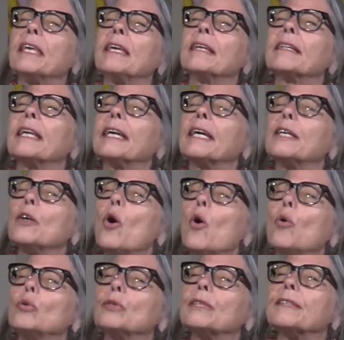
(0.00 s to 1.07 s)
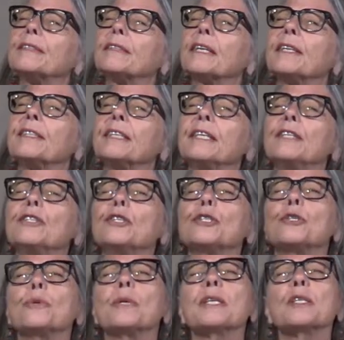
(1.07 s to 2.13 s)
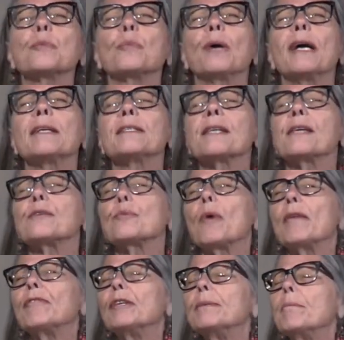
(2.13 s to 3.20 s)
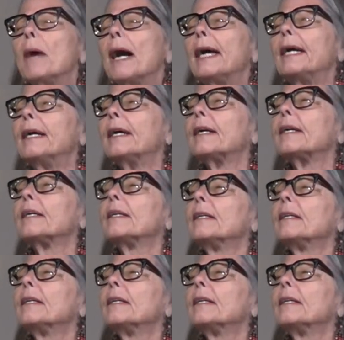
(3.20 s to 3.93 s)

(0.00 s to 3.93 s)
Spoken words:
healing, and wholeness continue to express as Reverend Mike,